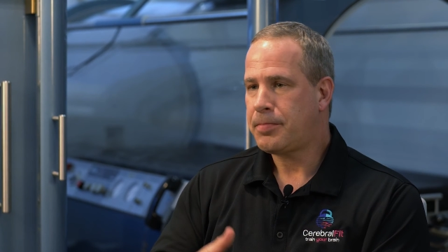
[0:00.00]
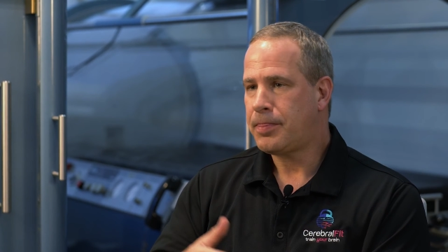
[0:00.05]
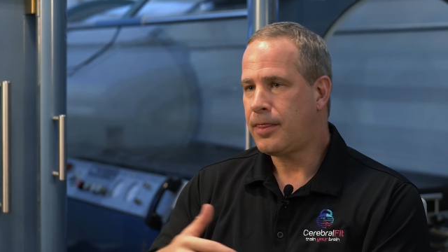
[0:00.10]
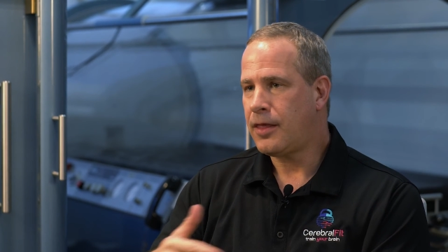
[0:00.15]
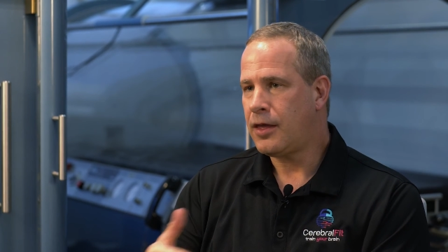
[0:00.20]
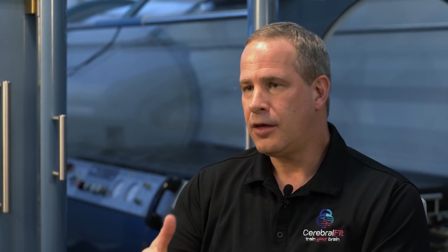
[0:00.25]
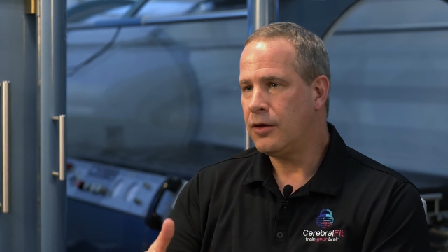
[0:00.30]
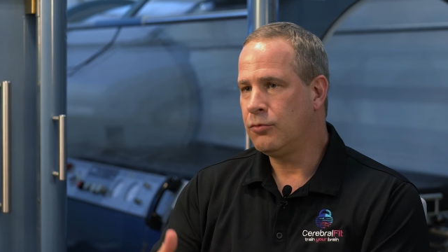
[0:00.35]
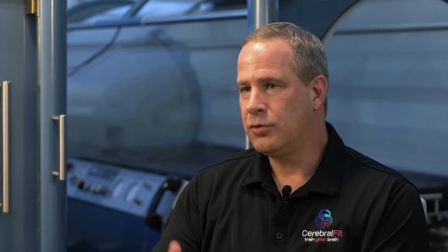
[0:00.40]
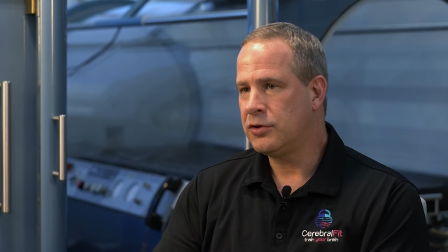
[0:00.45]

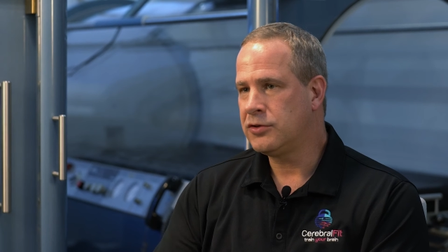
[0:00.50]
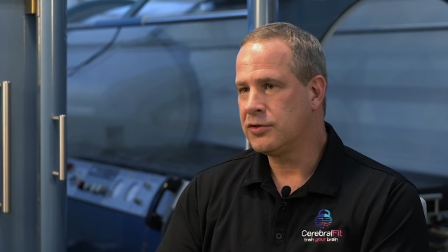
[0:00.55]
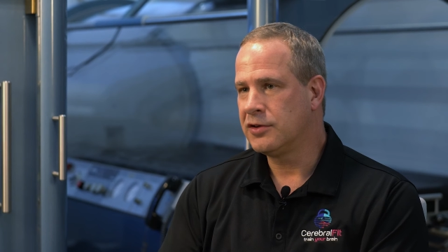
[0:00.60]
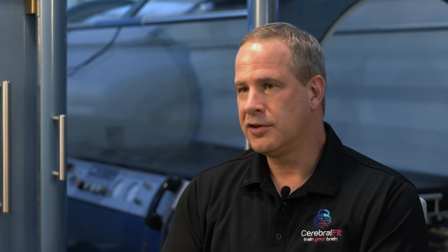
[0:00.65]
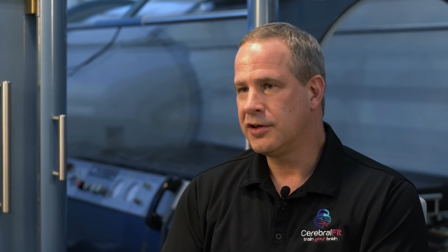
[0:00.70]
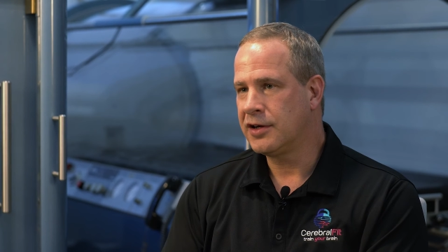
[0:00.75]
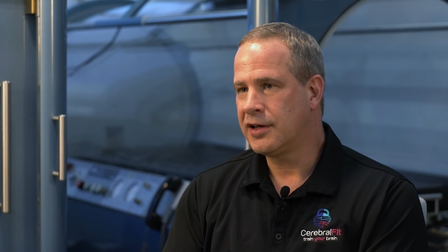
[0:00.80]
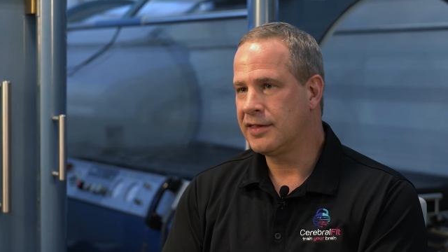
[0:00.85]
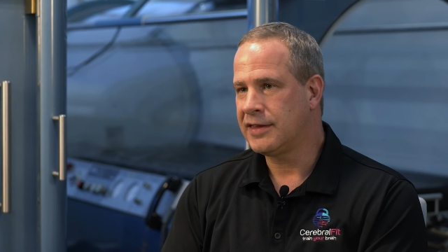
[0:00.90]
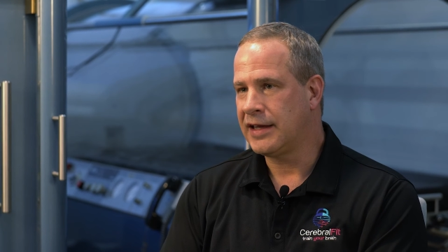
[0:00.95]
we should
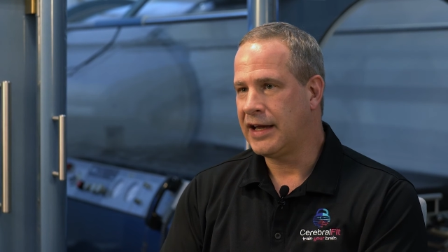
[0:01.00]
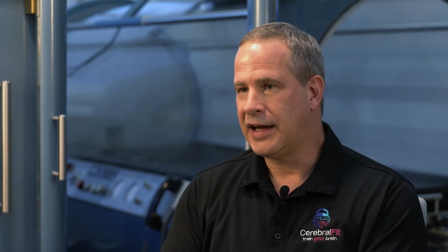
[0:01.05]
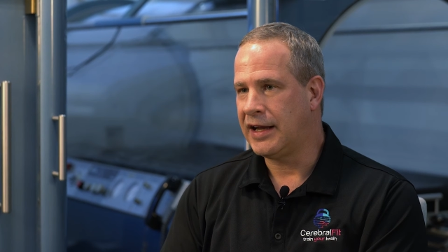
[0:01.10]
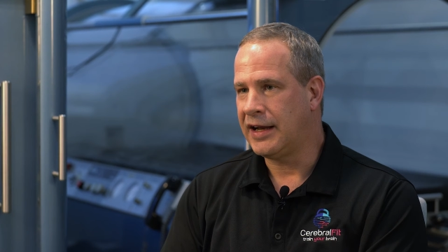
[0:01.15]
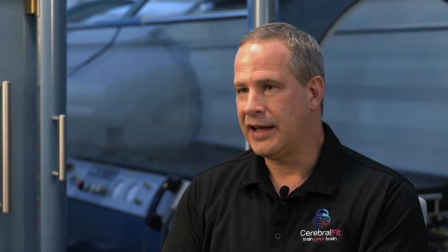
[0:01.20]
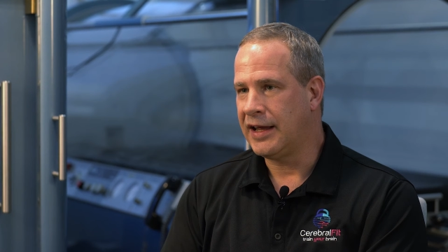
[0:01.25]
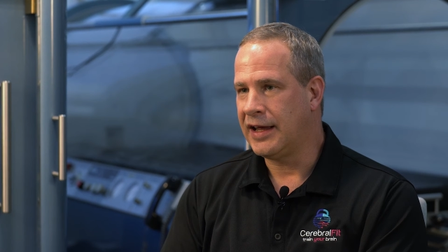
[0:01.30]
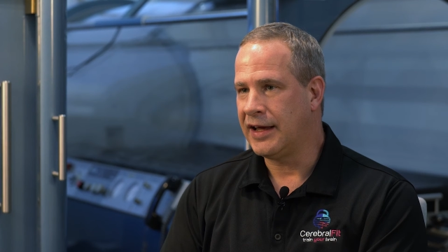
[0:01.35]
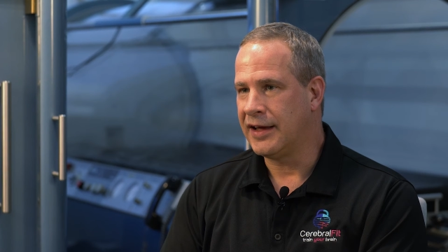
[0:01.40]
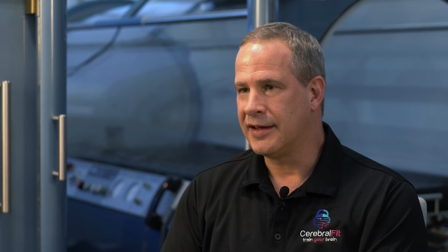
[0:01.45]
look at
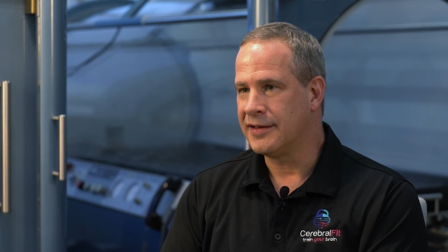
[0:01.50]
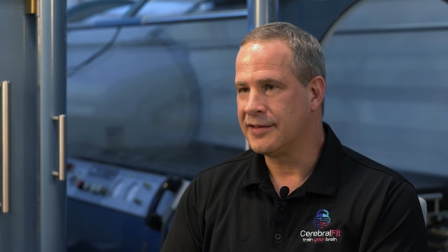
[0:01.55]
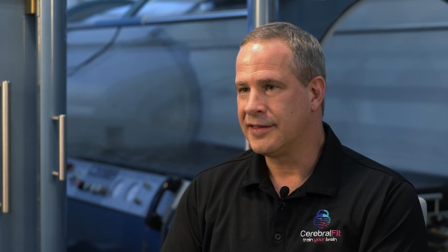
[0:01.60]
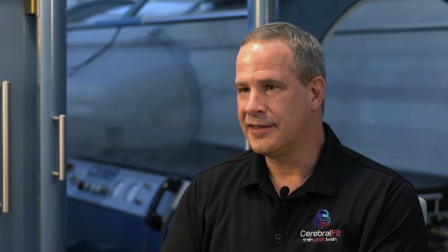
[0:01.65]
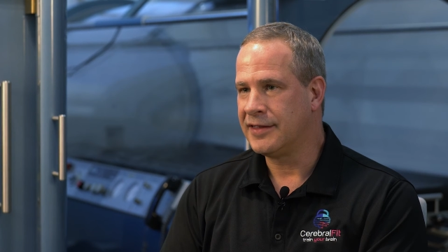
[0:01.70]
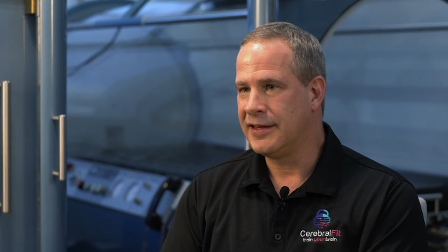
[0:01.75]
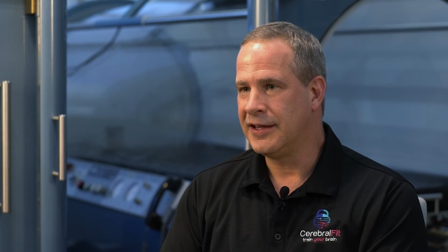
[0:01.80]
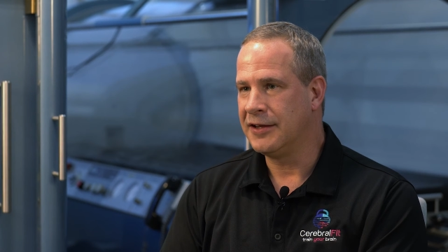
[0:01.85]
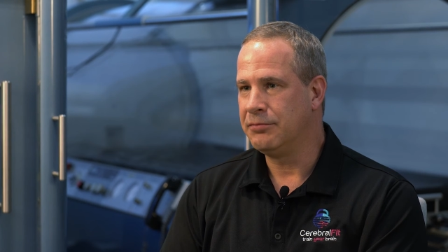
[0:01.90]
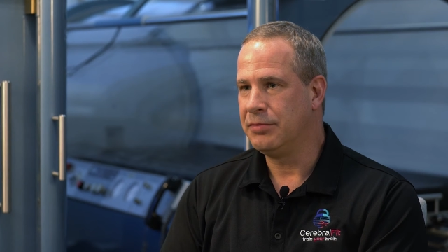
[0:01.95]
that
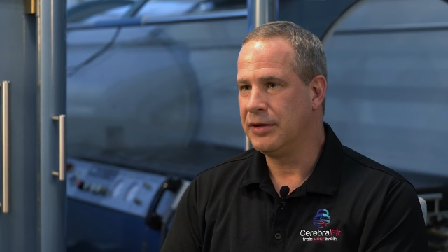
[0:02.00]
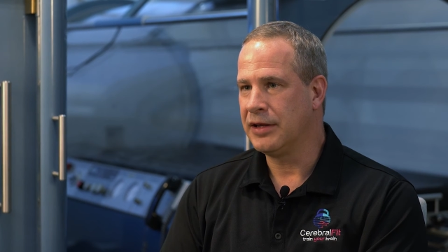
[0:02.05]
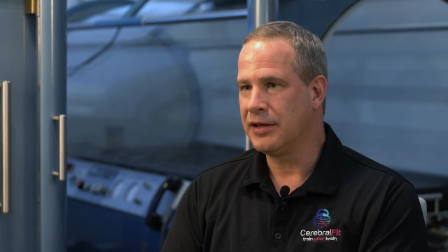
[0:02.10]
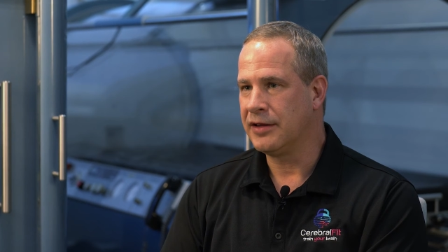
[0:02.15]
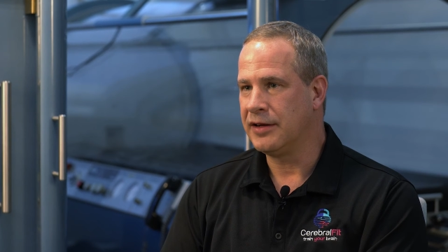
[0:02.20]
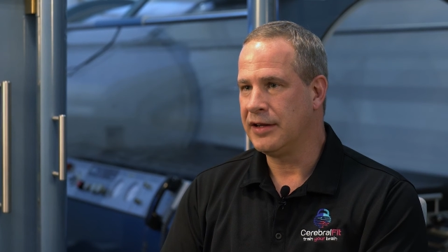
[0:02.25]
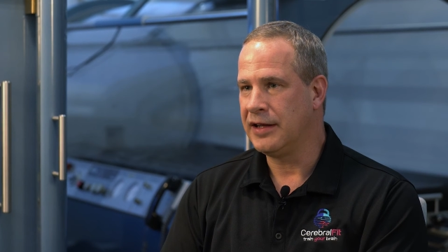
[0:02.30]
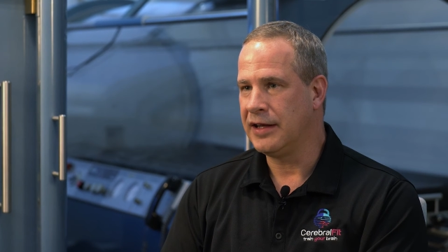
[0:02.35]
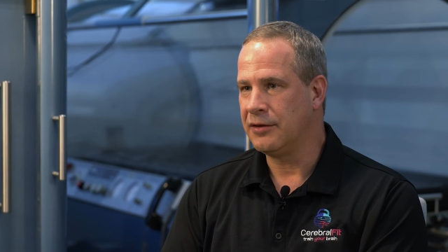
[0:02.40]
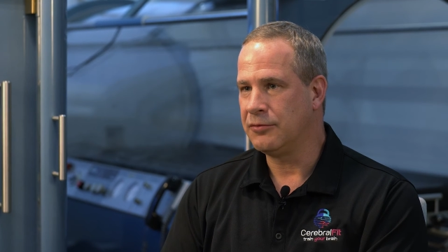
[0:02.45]
as the ability,